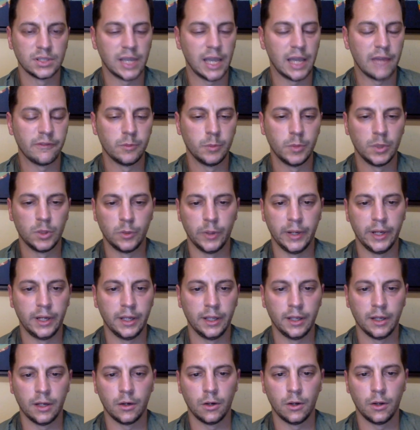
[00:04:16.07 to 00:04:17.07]
I haven't been
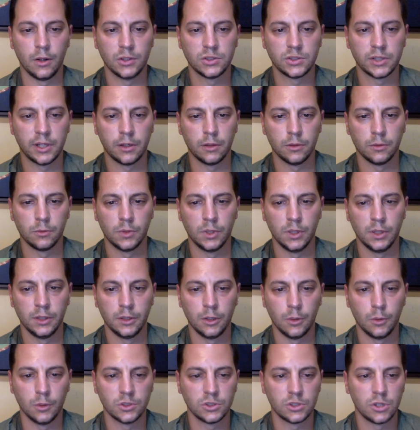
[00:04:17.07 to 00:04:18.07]
reading it at all, so I don't really
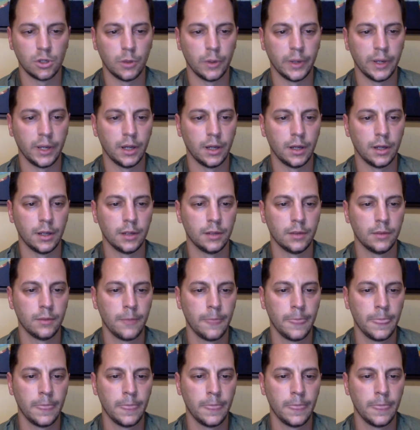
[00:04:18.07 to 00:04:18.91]
know what's going on.